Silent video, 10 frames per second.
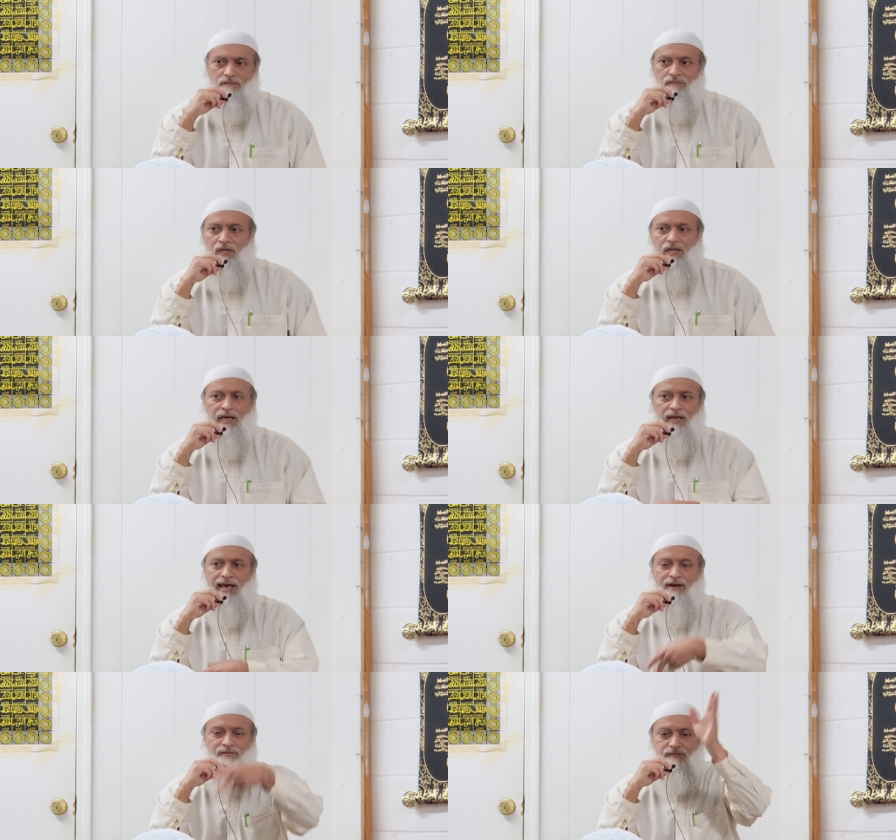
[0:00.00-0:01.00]
then he
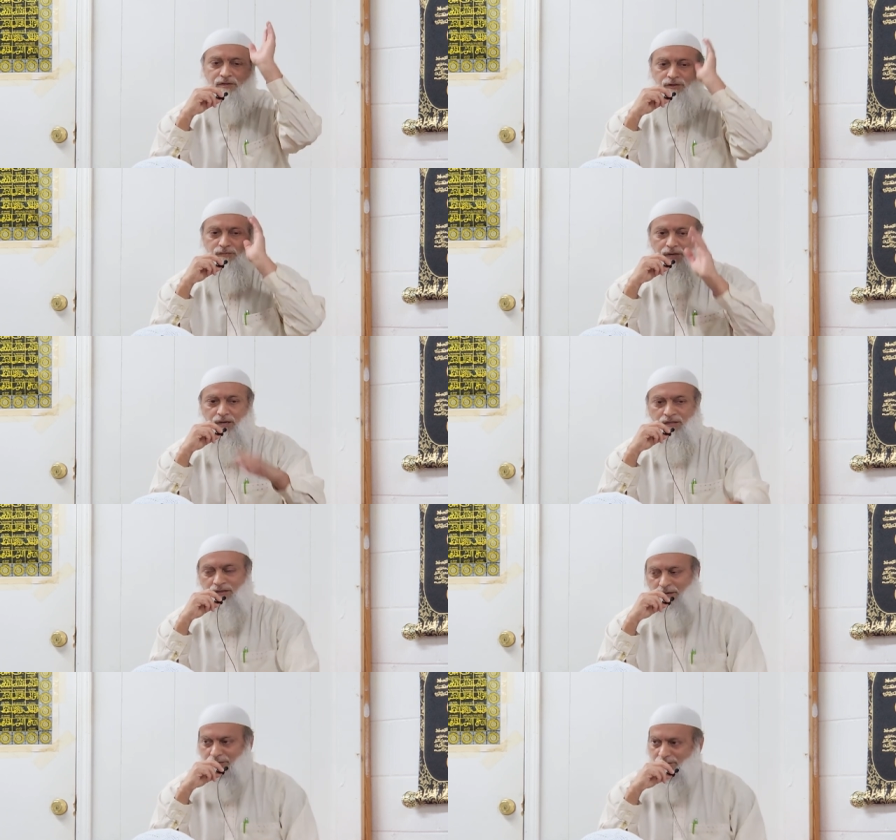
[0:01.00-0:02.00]
allows them to do many
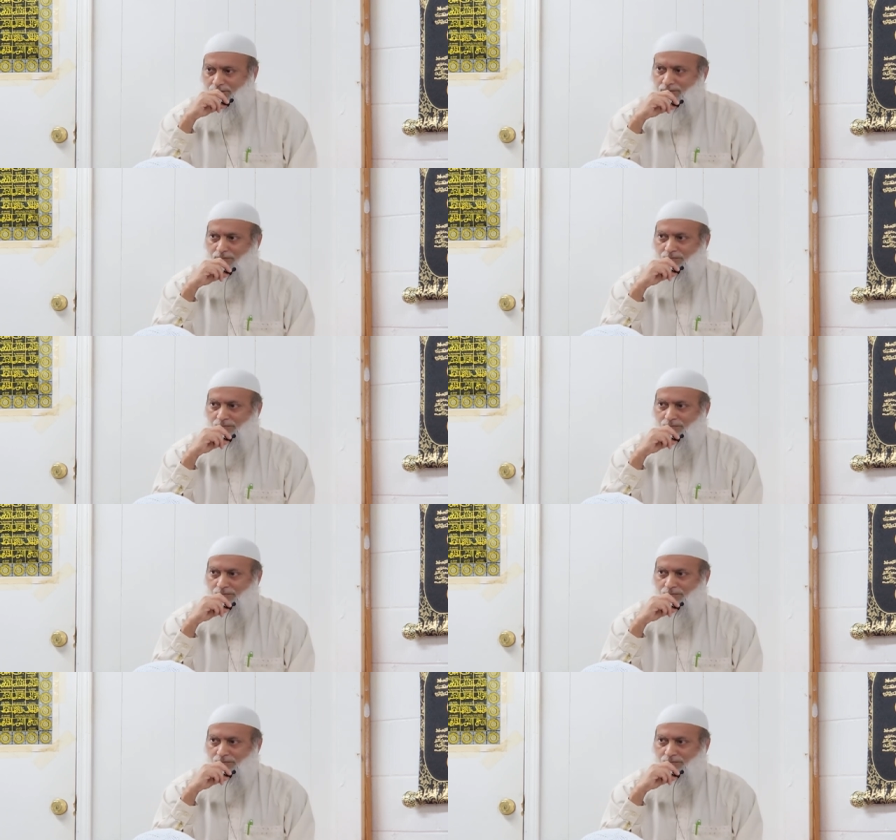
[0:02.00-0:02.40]
things.